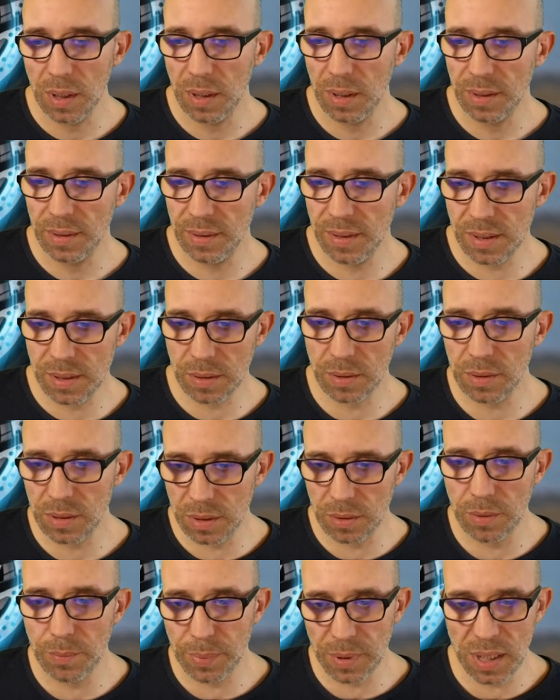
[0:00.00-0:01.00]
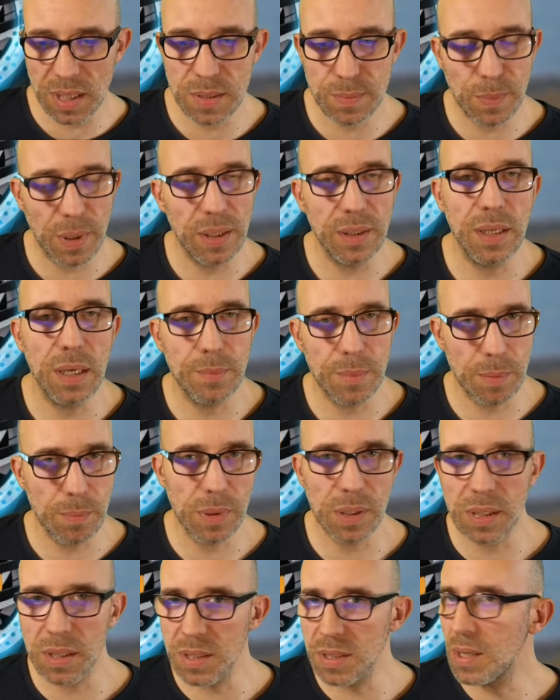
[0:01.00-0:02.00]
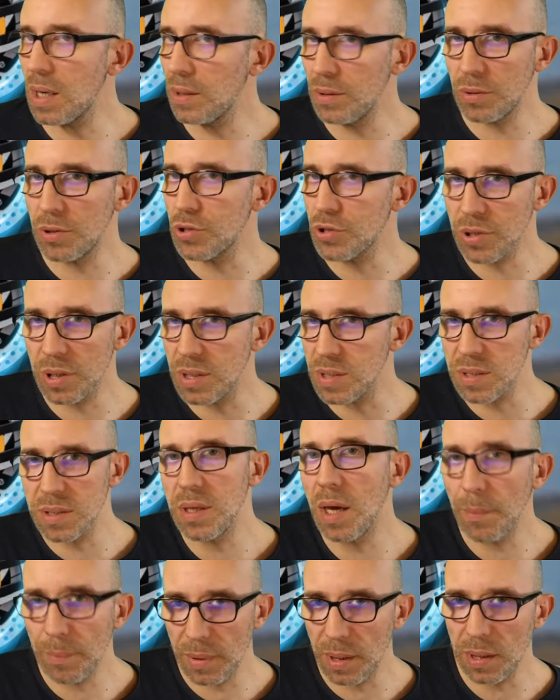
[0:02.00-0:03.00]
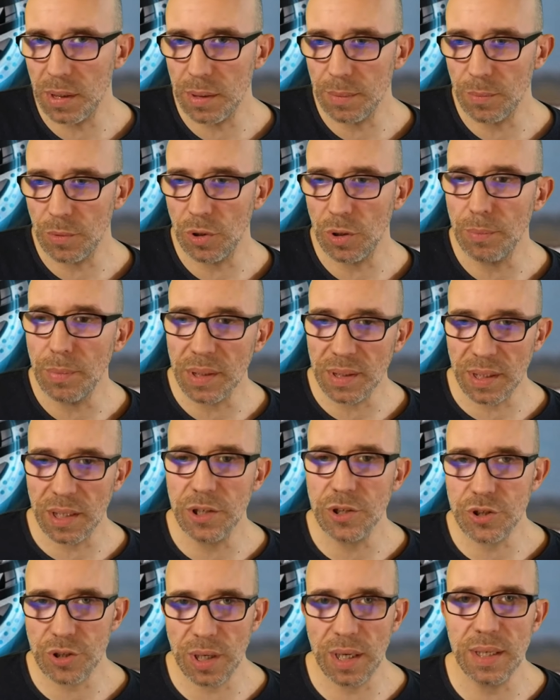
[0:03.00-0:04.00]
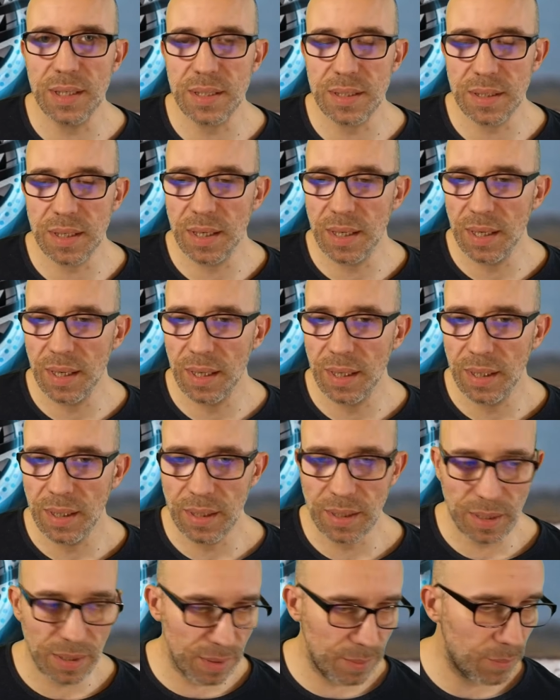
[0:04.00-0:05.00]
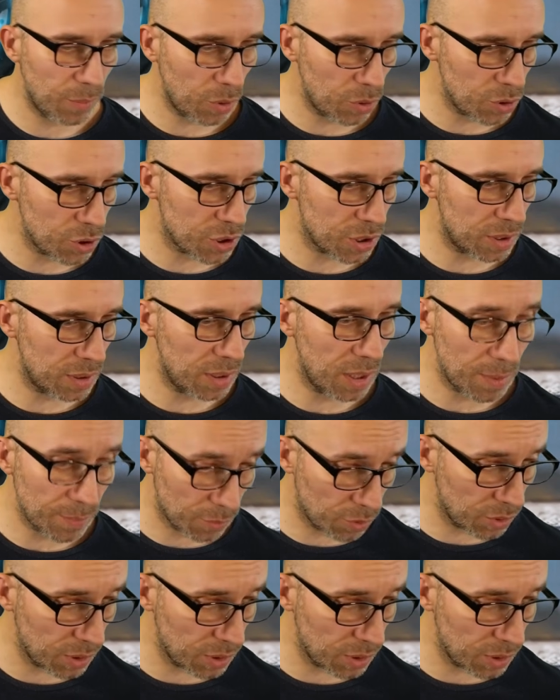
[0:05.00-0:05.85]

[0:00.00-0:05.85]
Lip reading: this is gonna replace my Nami because I don't trust Nami anymore, but I trust Inmotion. I'm gonna